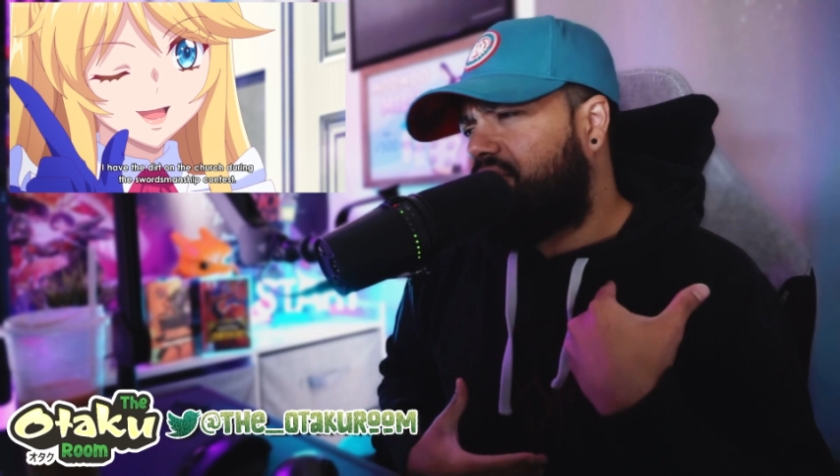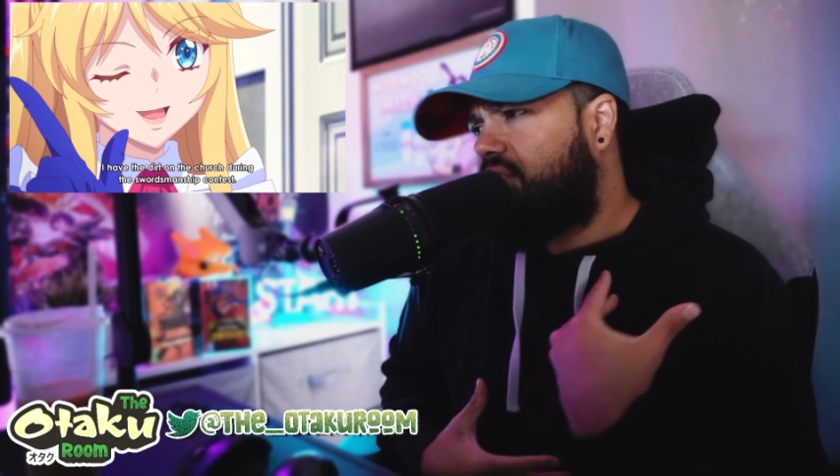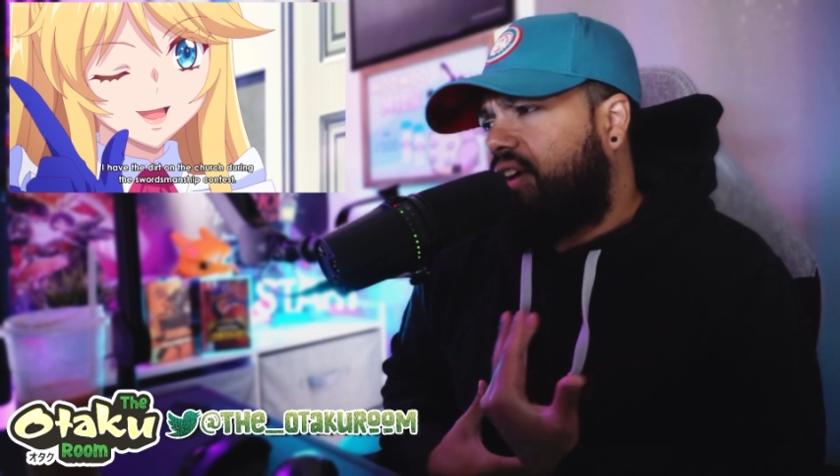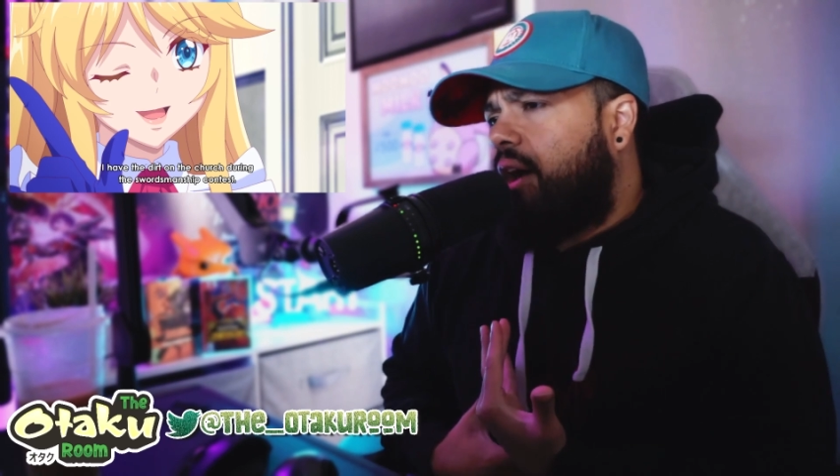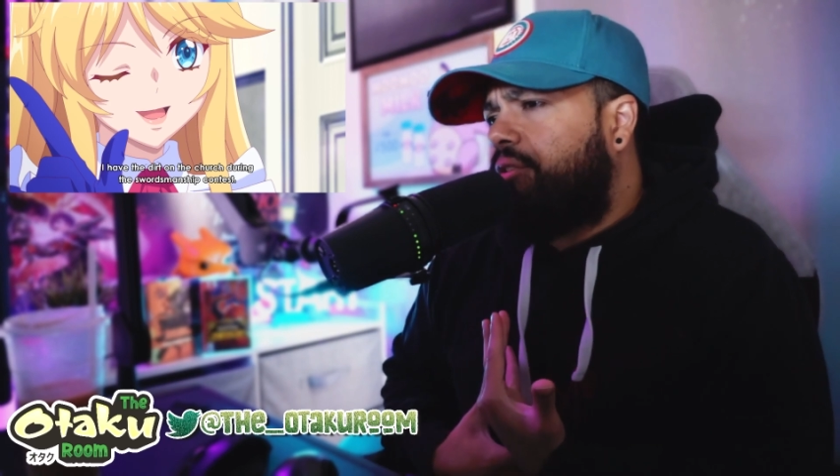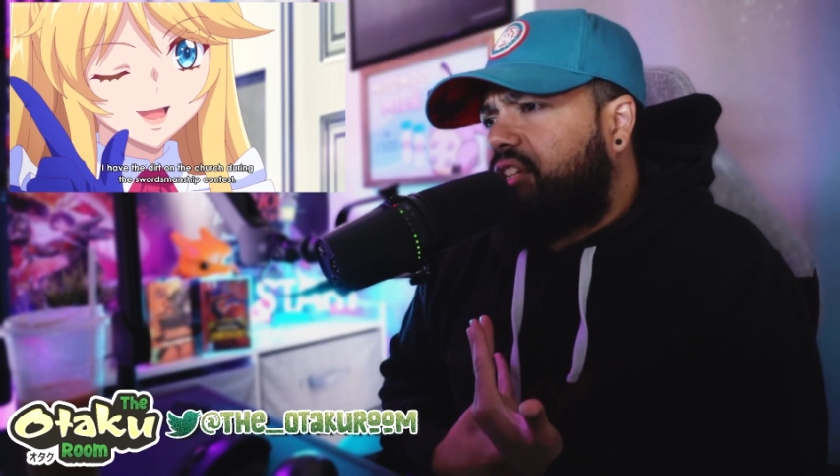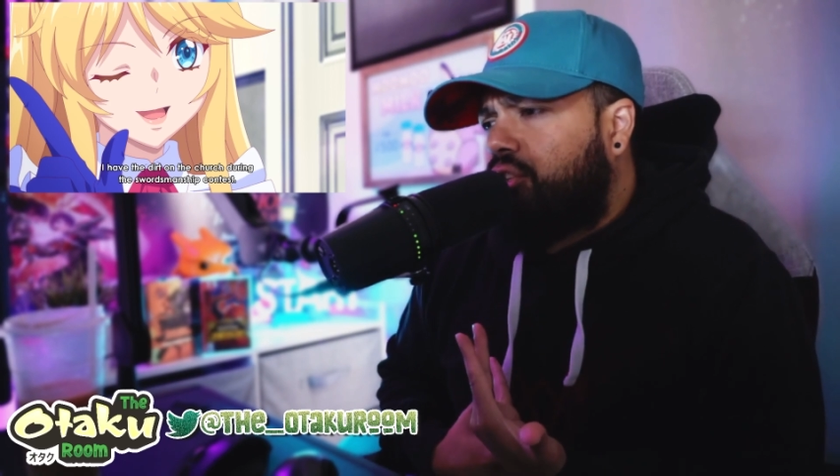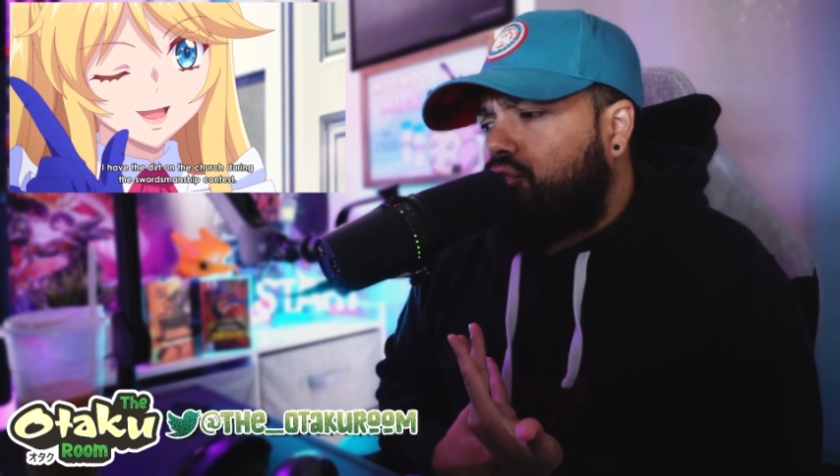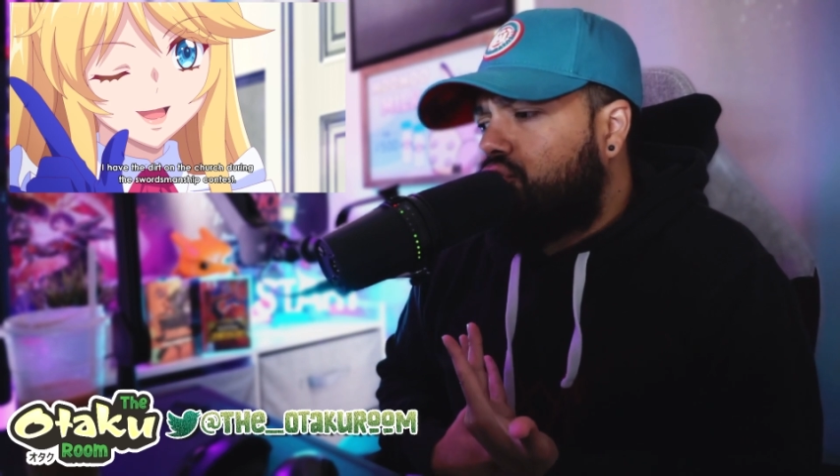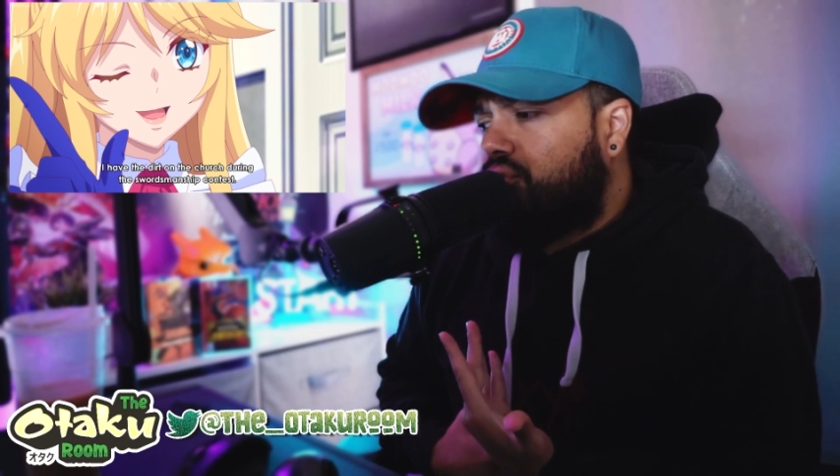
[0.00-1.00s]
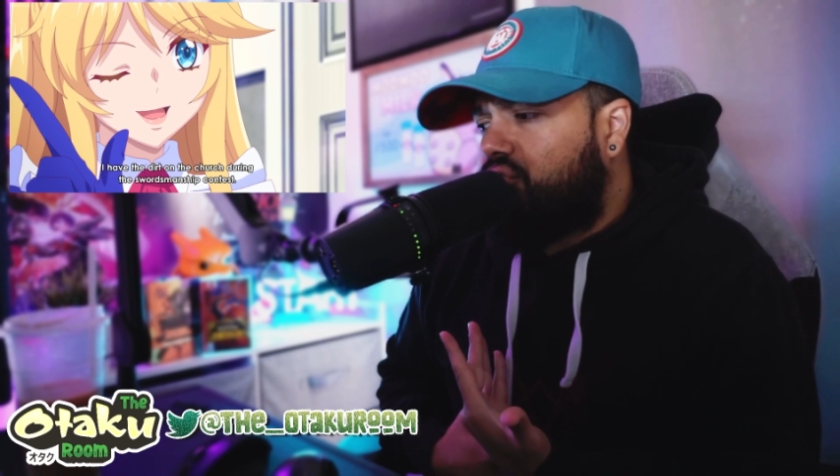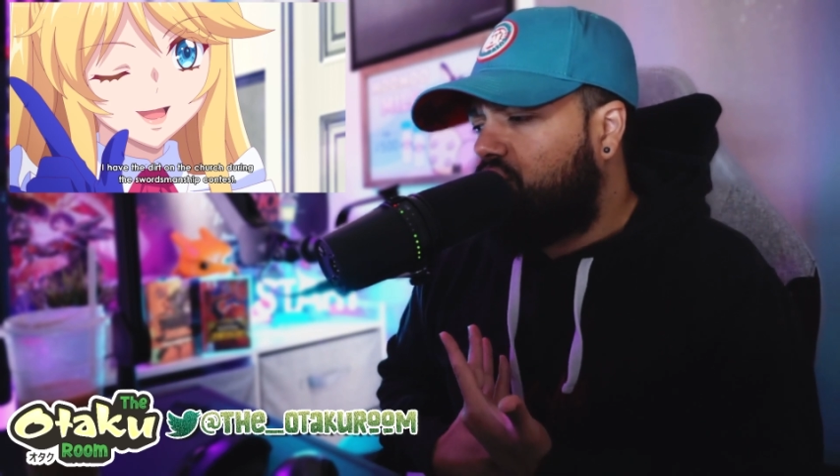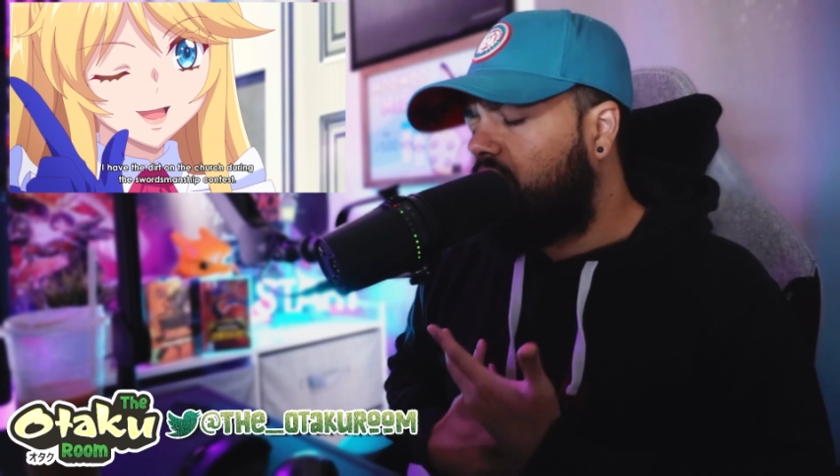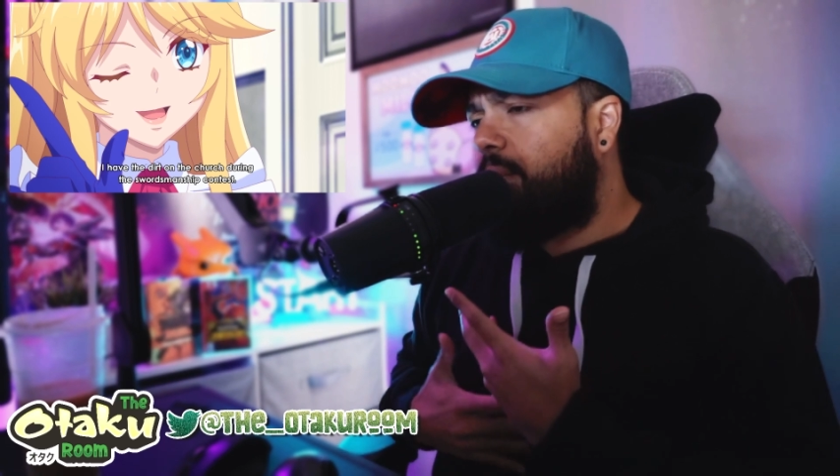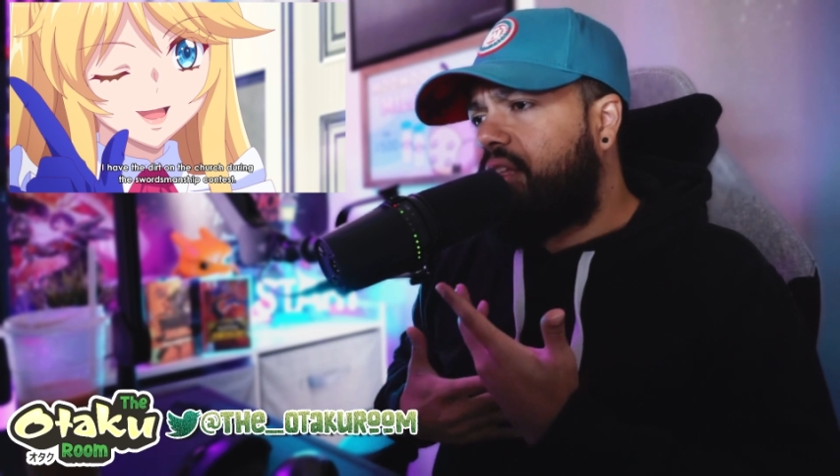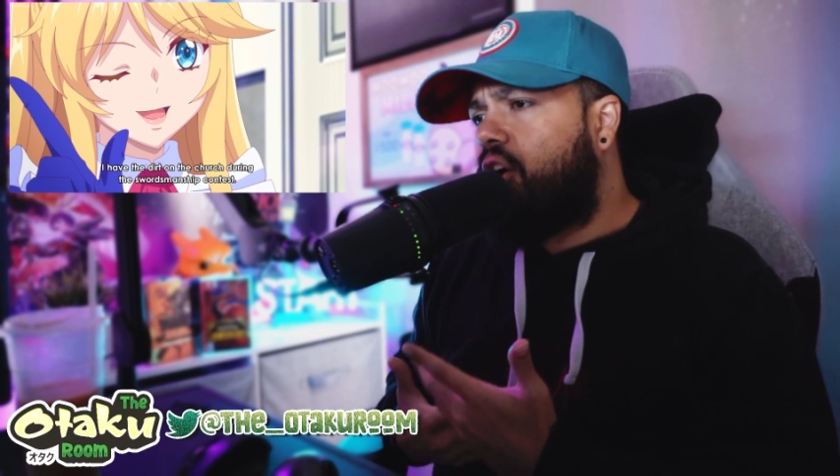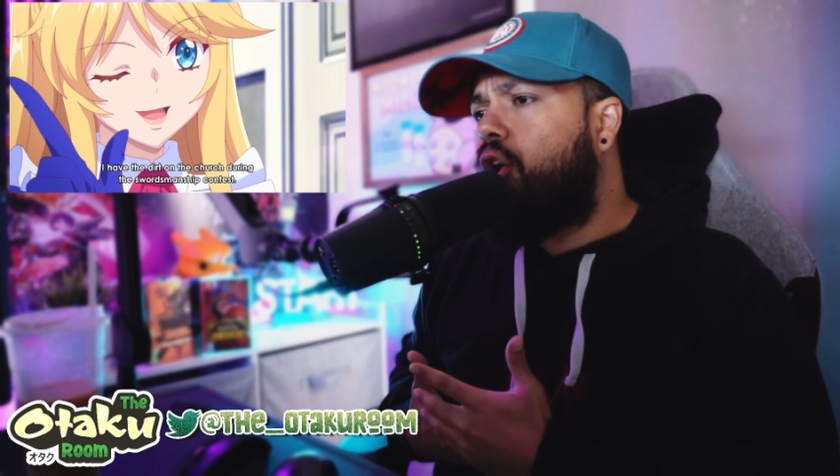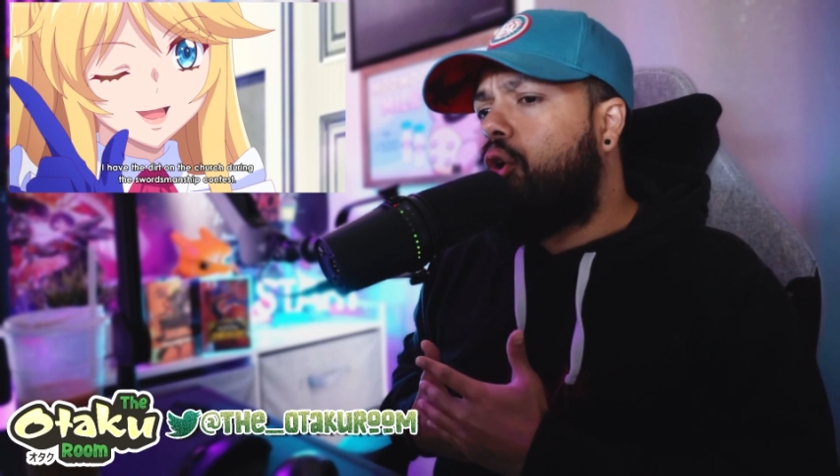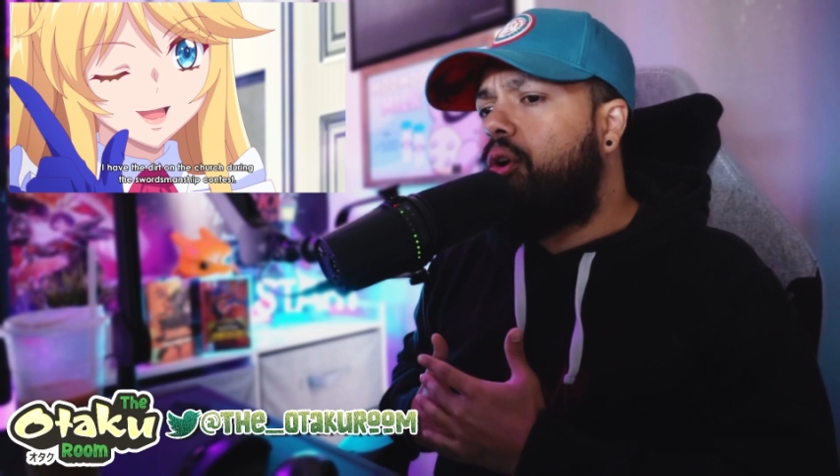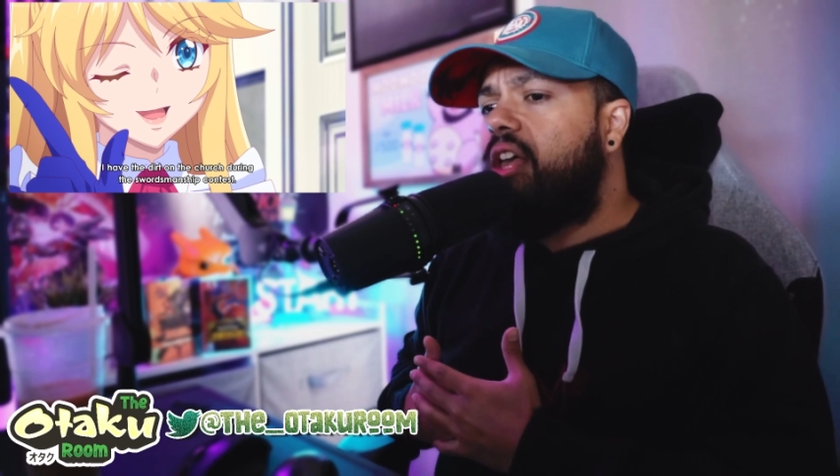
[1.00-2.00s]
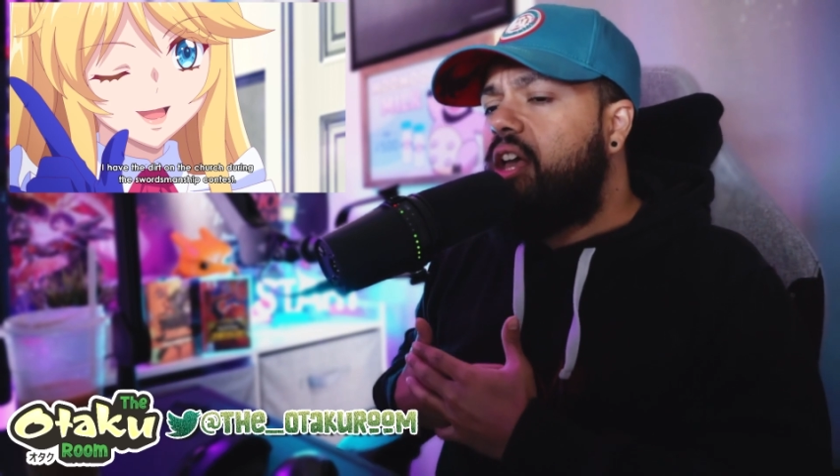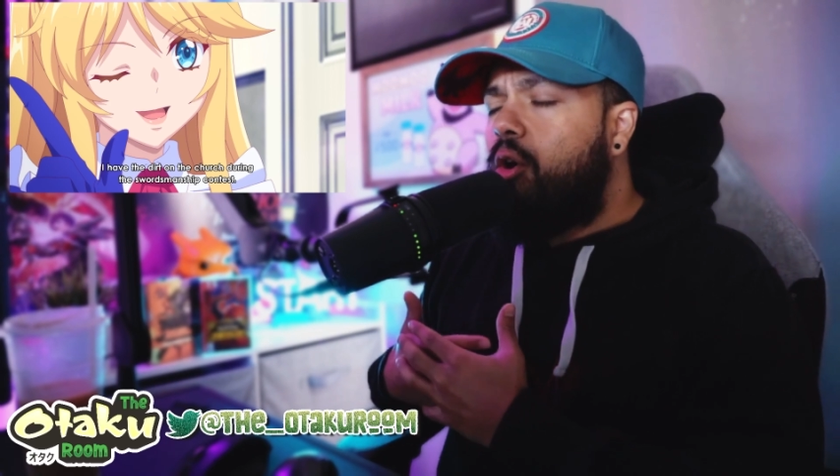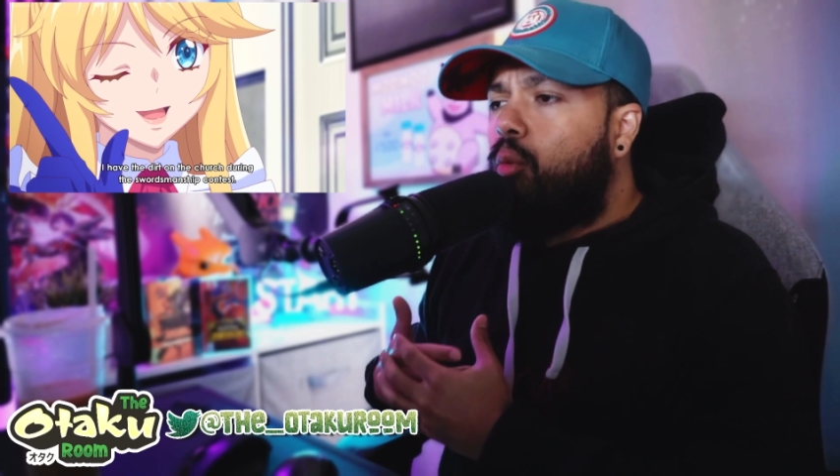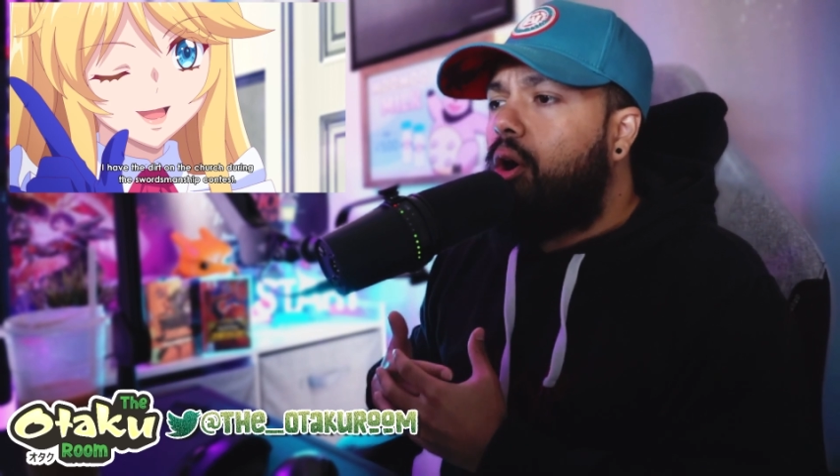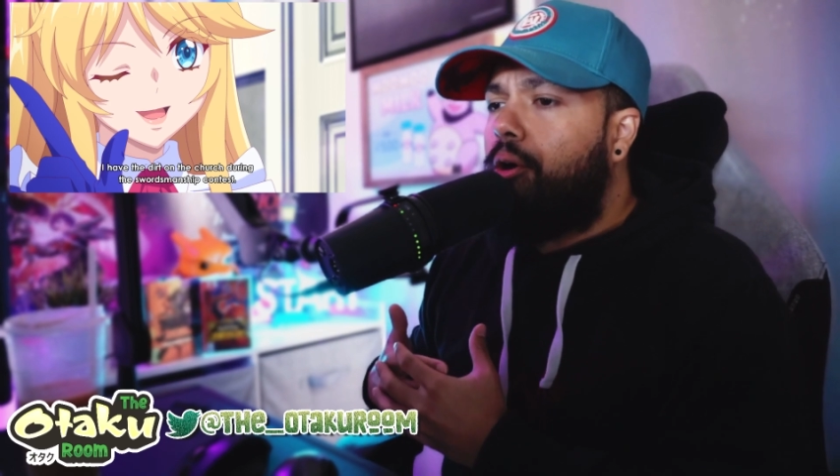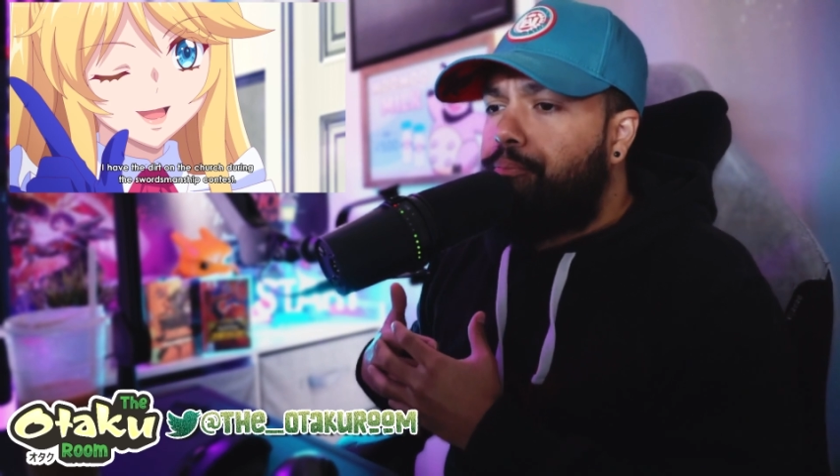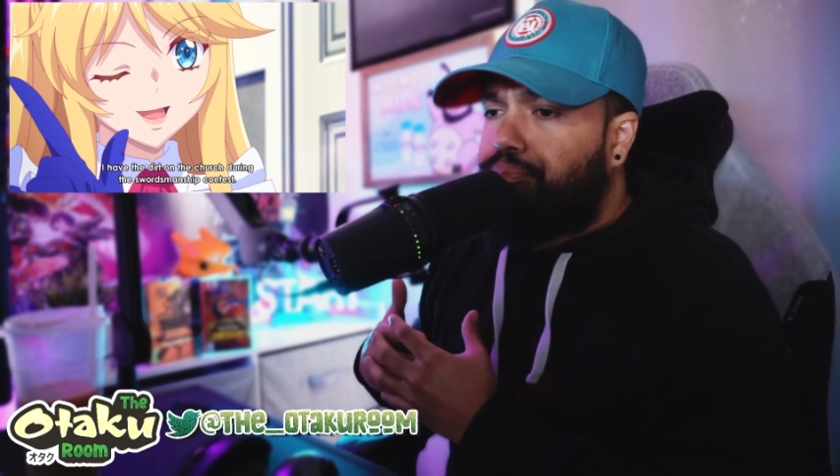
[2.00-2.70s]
You know, if I was in her shoes too, I'd be like, "Oh, well,